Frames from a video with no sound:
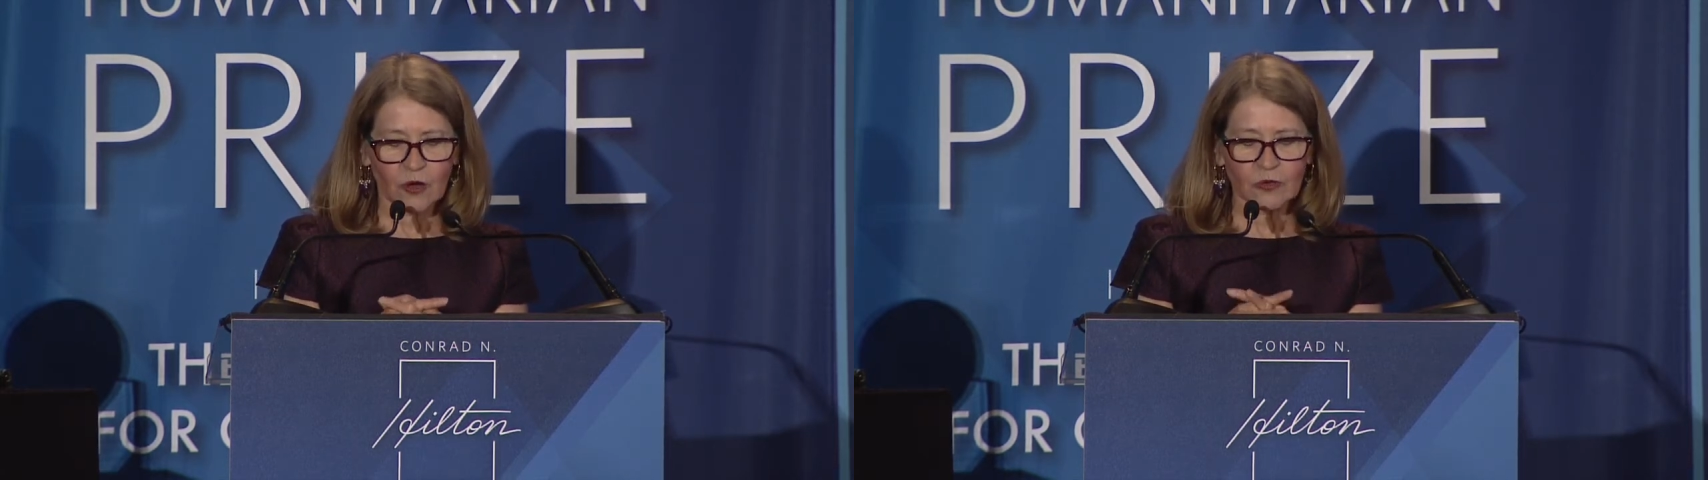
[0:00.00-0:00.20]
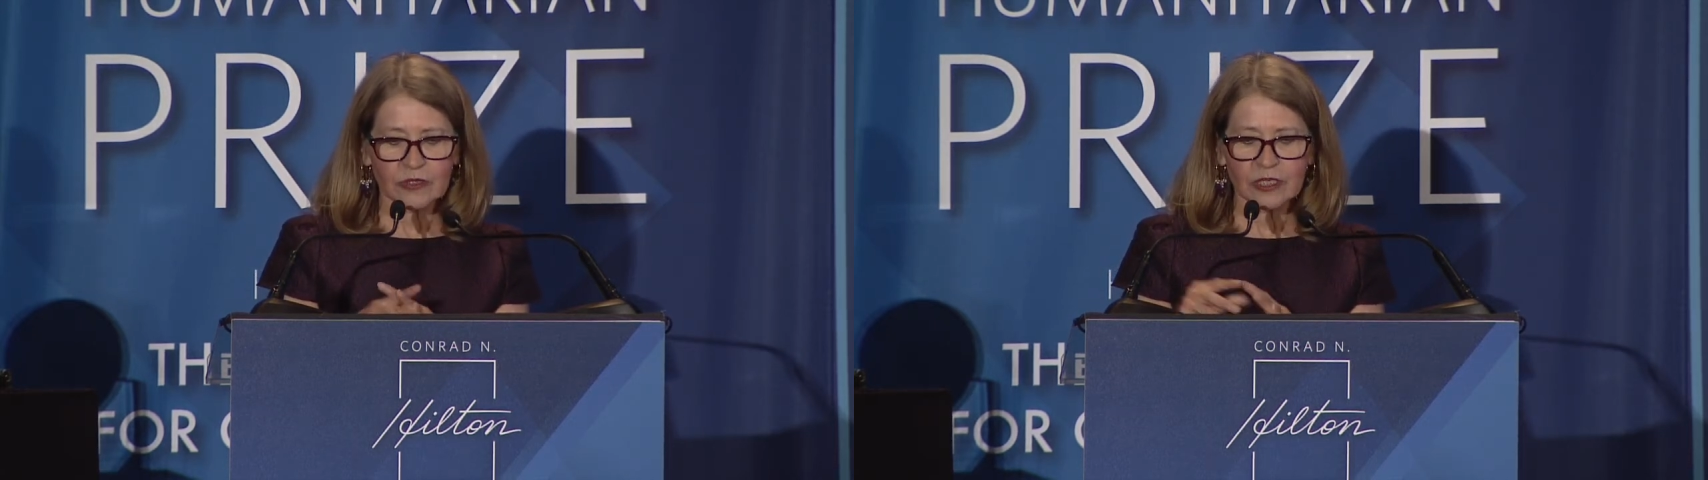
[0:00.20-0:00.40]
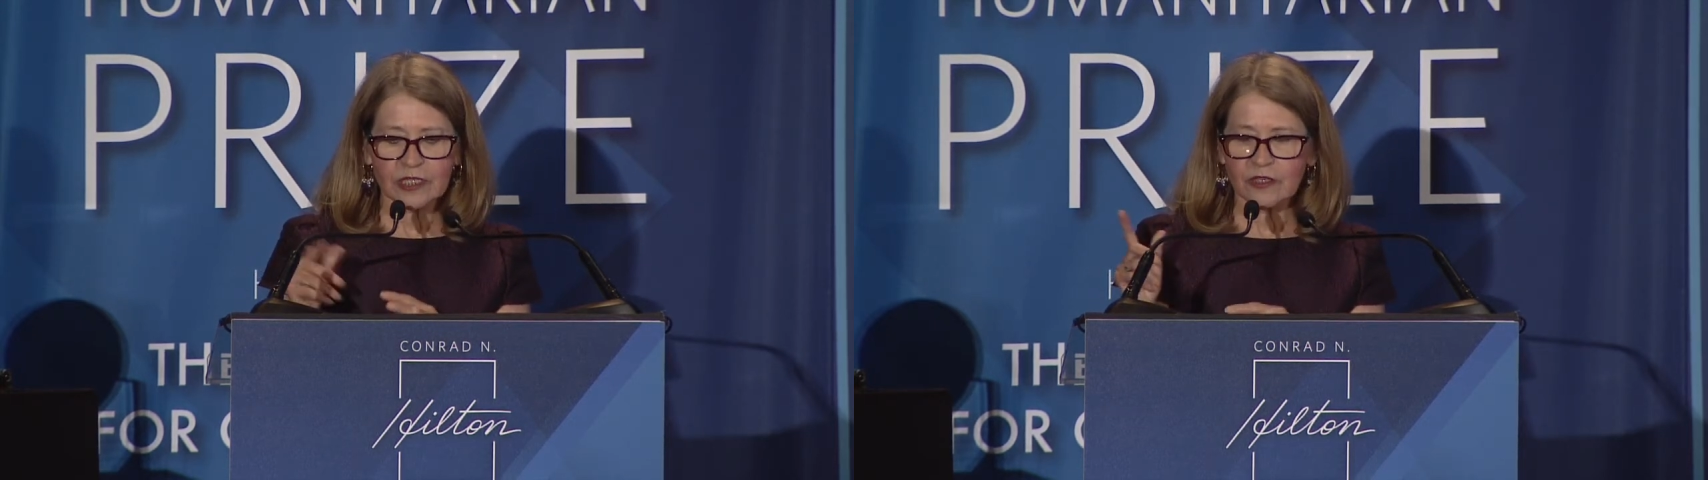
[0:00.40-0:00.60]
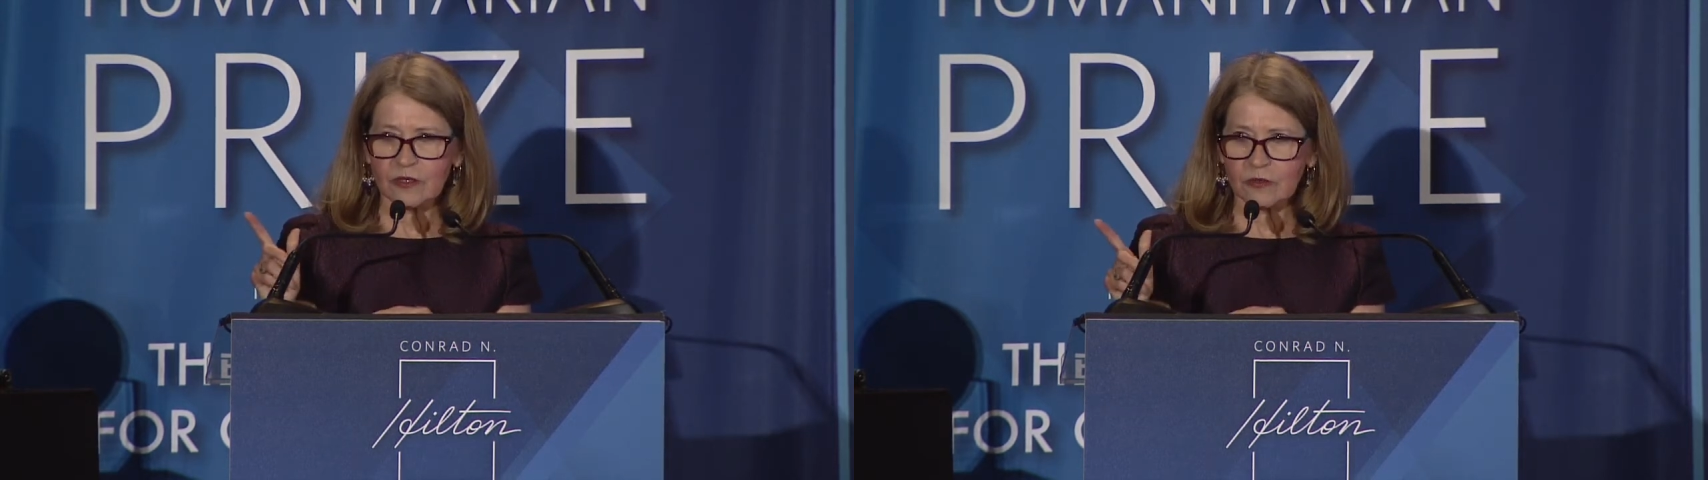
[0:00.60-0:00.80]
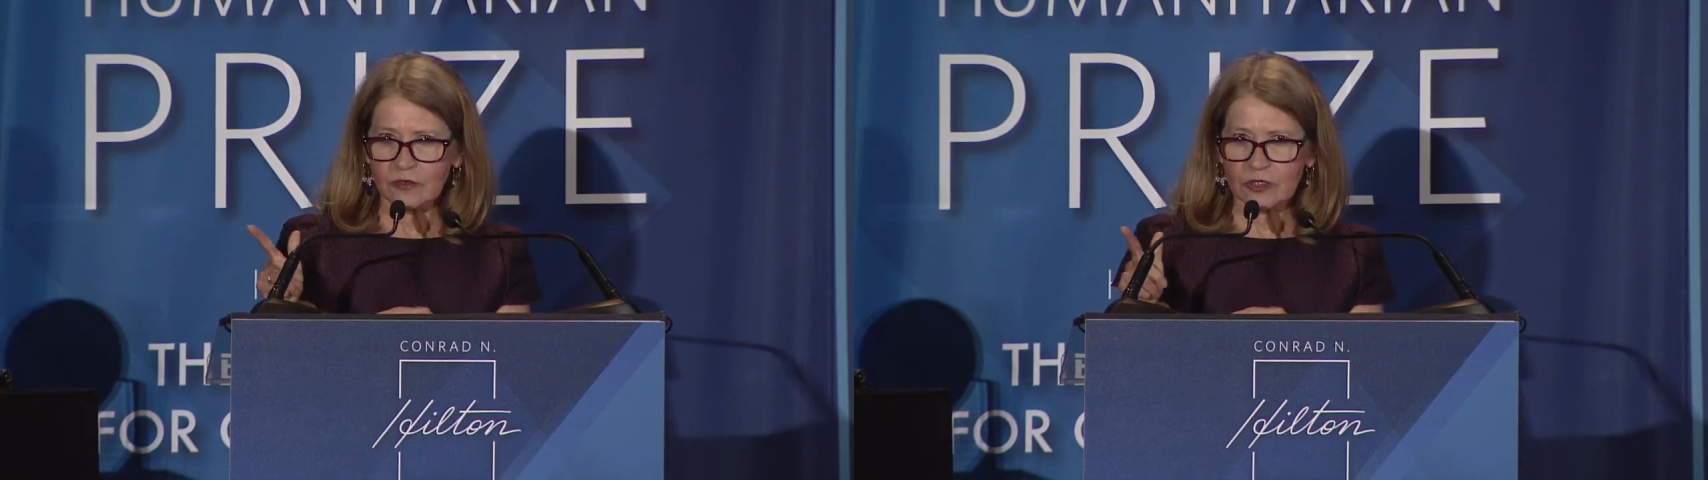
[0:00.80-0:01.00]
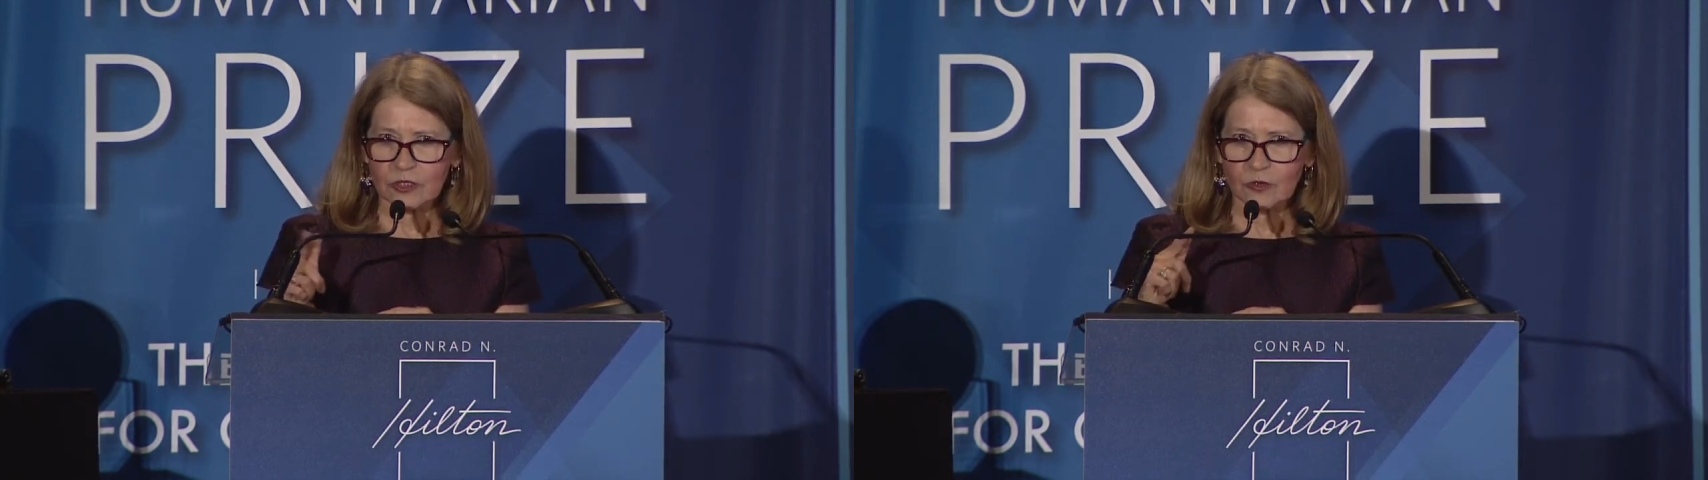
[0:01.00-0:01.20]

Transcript: only those